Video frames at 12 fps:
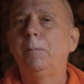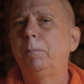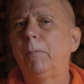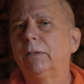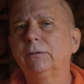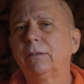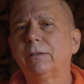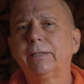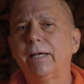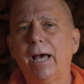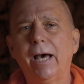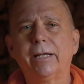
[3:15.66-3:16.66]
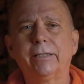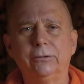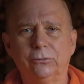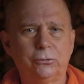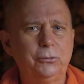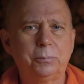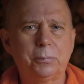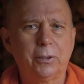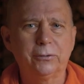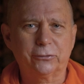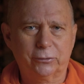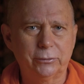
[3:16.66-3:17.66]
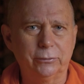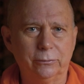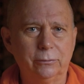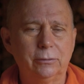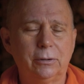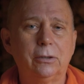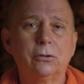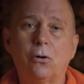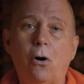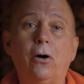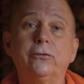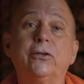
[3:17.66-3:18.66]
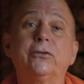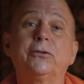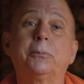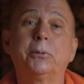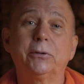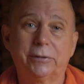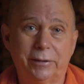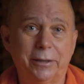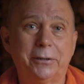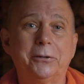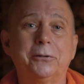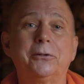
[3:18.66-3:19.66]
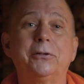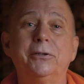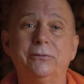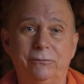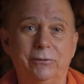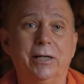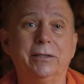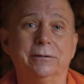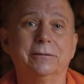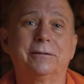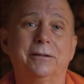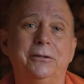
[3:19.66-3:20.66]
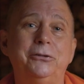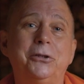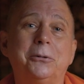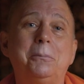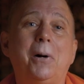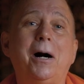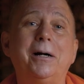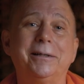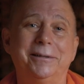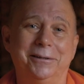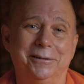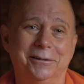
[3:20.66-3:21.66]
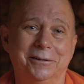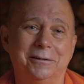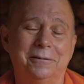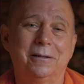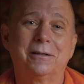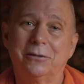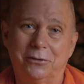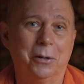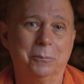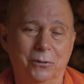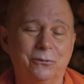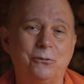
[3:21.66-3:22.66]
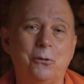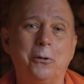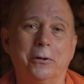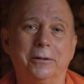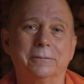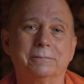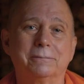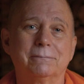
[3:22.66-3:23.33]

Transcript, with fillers: Mentally adding 2 plus 2 causes a particular event in your mind, the number 4.